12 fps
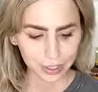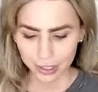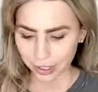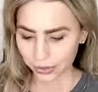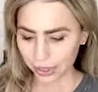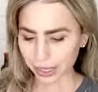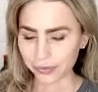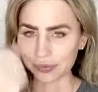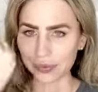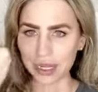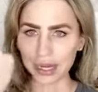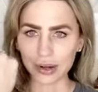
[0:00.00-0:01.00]
Okay,
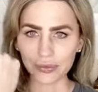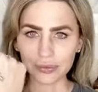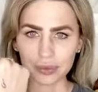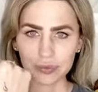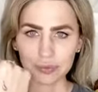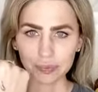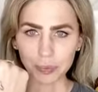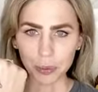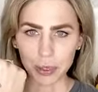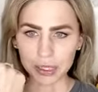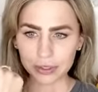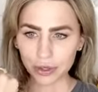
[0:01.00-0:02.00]
now we're
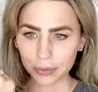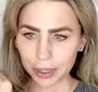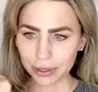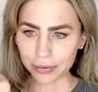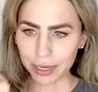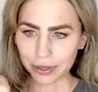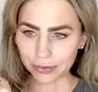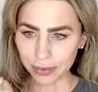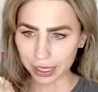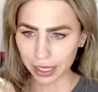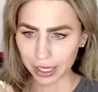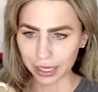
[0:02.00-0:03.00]
putting a little bit on the back of my
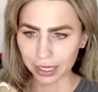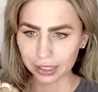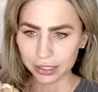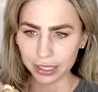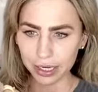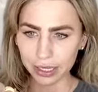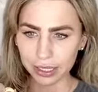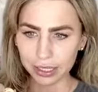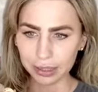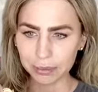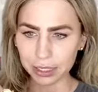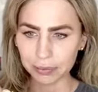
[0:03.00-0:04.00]
hand, and
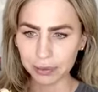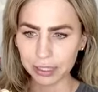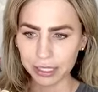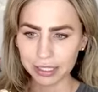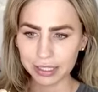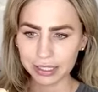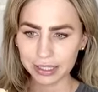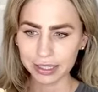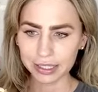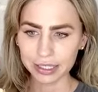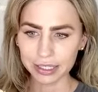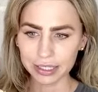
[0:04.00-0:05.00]
I'm gonna blend
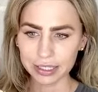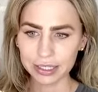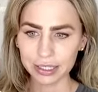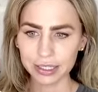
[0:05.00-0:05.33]
this.